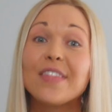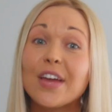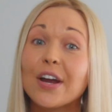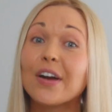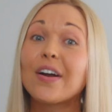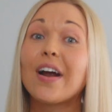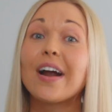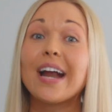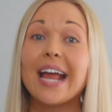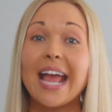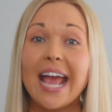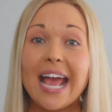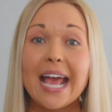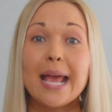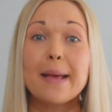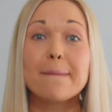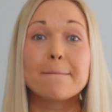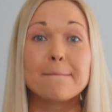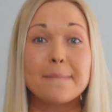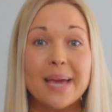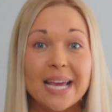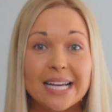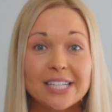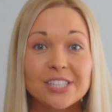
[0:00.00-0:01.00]
There are 8
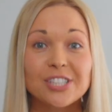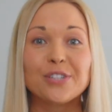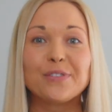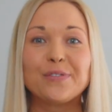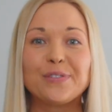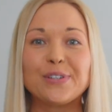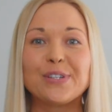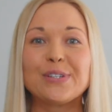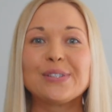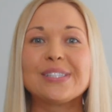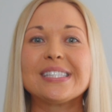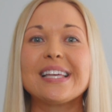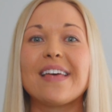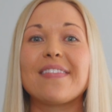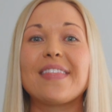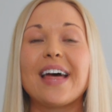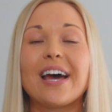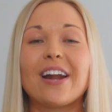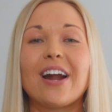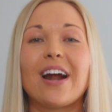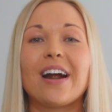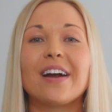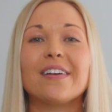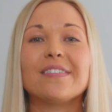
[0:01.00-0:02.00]
major foods
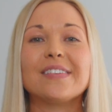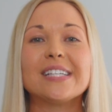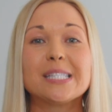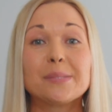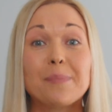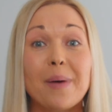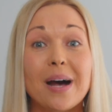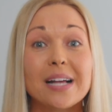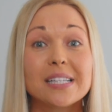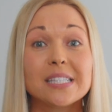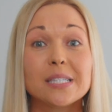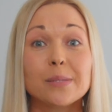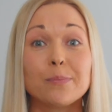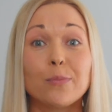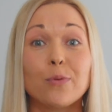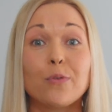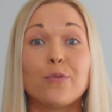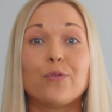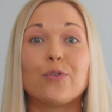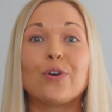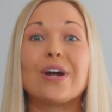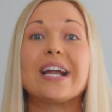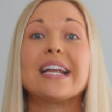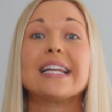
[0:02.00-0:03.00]
that are responsible
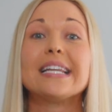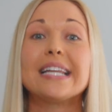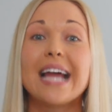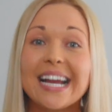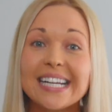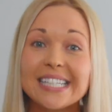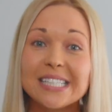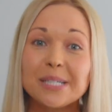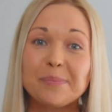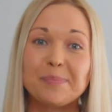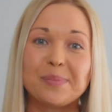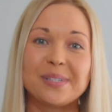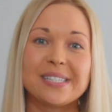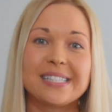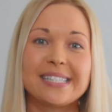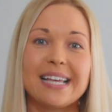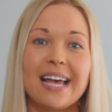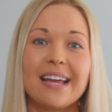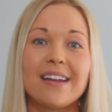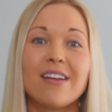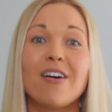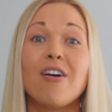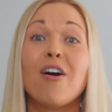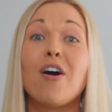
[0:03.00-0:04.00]
for
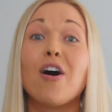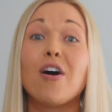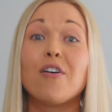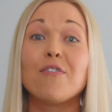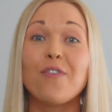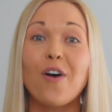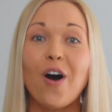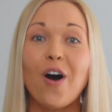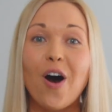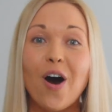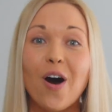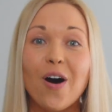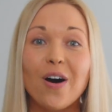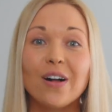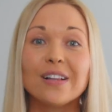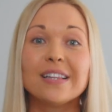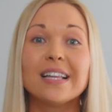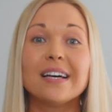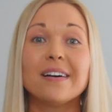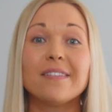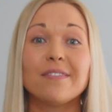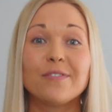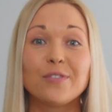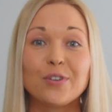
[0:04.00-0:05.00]
90% of
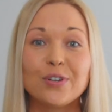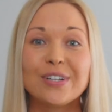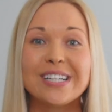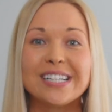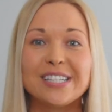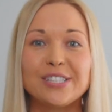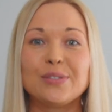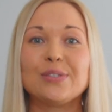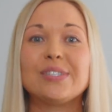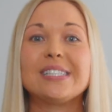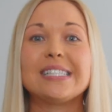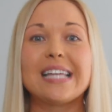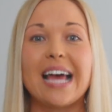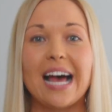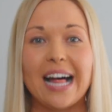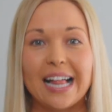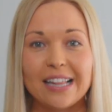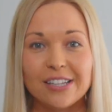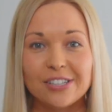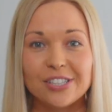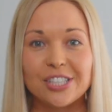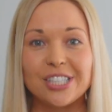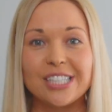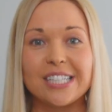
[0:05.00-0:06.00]
all food-induced
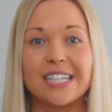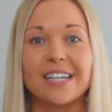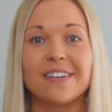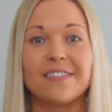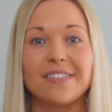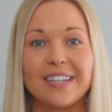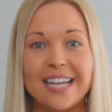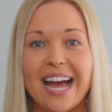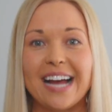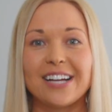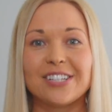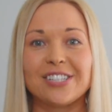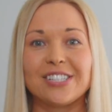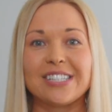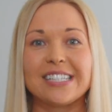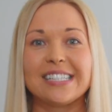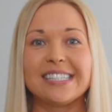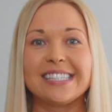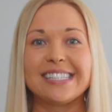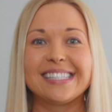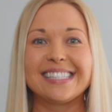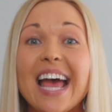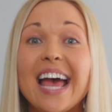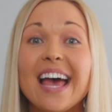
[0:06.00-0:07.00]
allergic
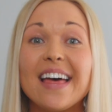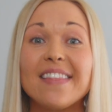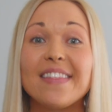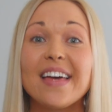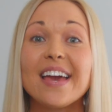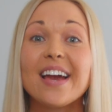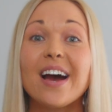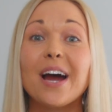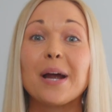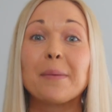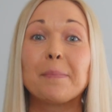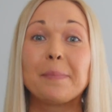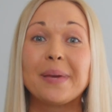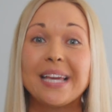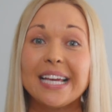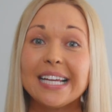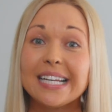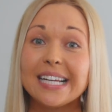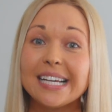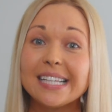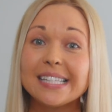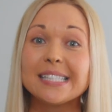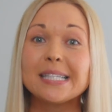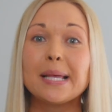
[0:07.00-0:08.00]
reactions. They are
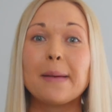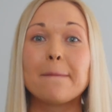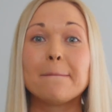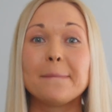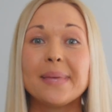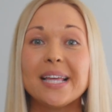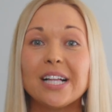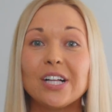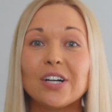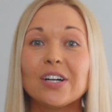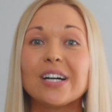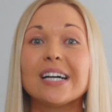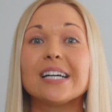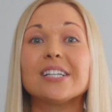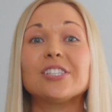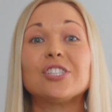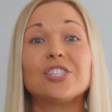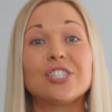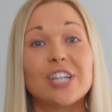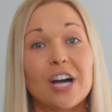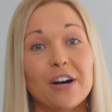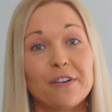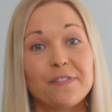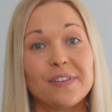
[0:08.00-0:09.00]
peanuts, milk,
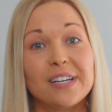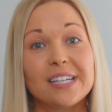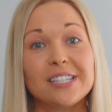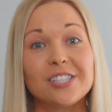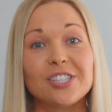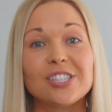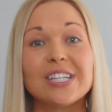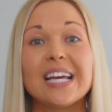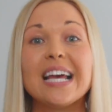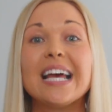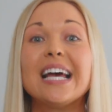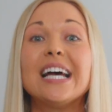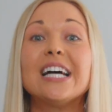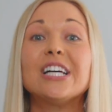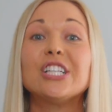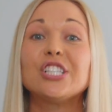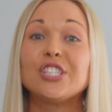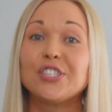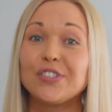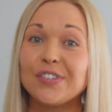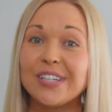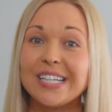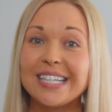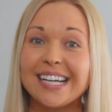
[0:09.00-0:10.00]
shellfish,
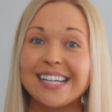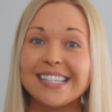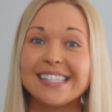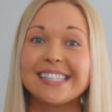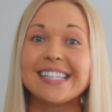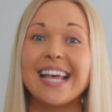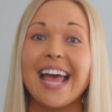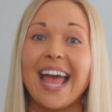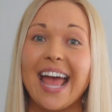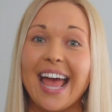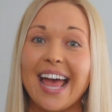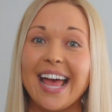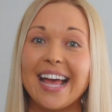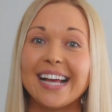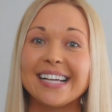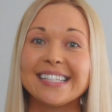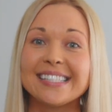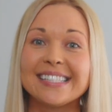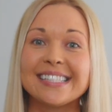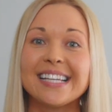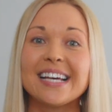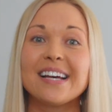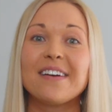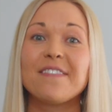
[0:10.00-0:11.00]
tree nuts,
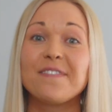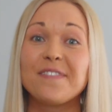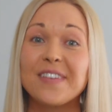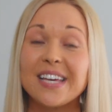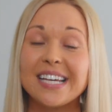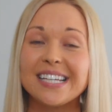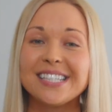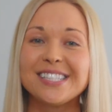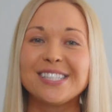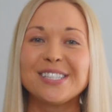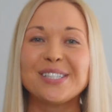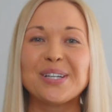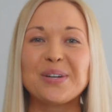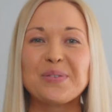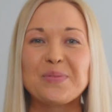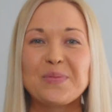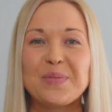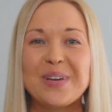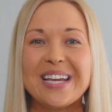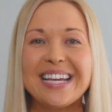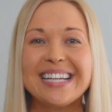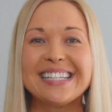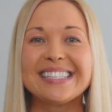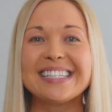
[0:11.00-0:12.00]
eggs, fish,
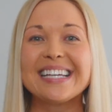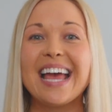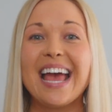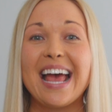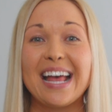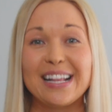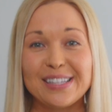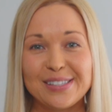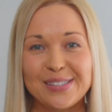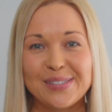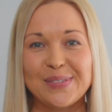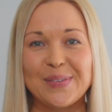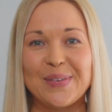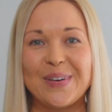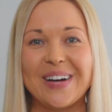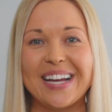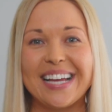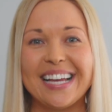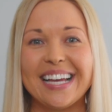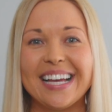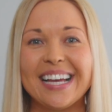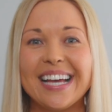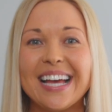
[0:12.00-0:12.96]
wheat, and soy.